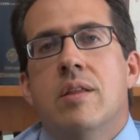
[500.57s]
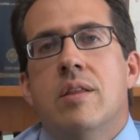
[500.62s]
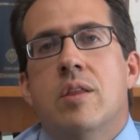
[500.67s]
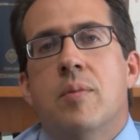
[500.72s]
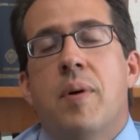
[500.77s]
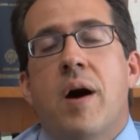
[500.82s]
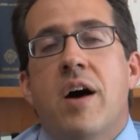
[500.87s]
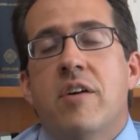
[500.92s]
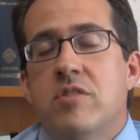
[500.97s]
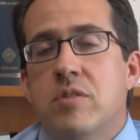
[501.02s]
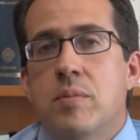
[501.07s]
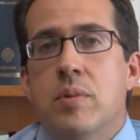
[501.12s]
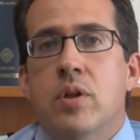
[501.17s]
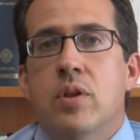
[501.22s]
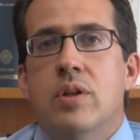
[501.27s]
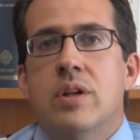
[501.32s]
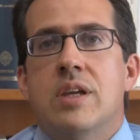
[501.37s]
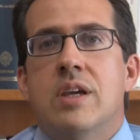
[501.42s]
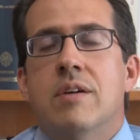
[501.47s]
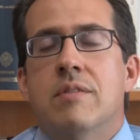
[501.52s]
the
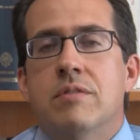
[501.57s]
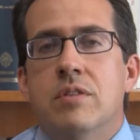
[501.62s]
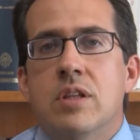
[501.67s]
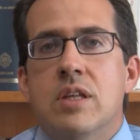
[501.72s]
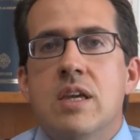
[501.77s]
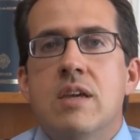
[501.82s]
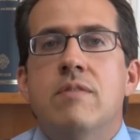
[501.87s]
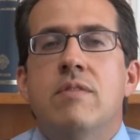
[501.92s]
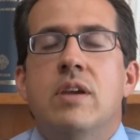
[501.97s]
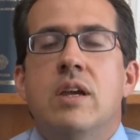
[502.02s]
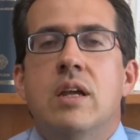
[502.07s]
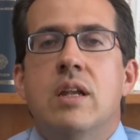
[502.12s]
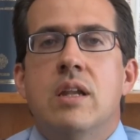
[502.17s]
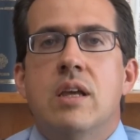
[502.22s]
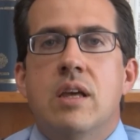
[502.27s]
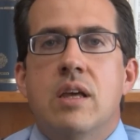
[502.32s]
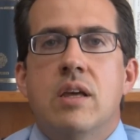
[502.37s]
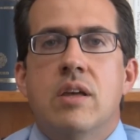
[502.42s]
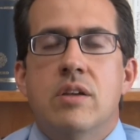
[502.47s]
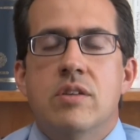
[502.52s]
possibility of leaving
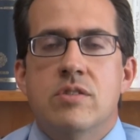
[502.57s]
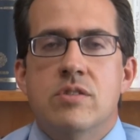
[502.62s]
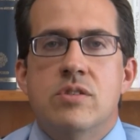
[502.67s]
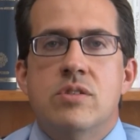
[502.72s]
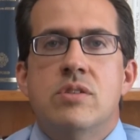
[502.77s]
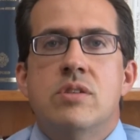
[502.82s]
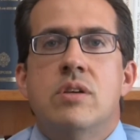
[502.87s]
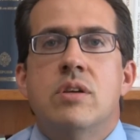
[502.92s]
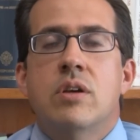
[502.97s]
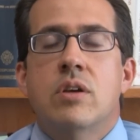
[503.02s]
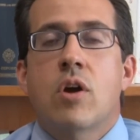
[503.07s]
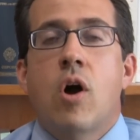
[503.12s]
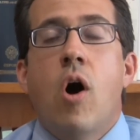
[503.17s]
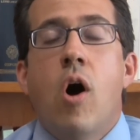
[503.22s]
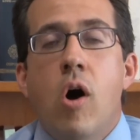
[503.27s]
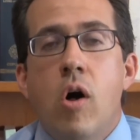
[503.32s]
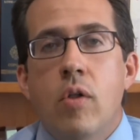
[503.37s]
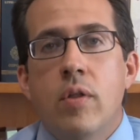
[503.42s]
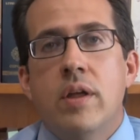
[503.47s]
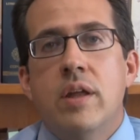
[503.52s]
his
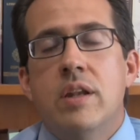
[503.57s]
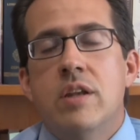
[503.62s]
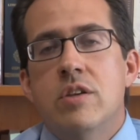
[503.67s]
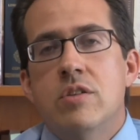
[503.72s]
calling,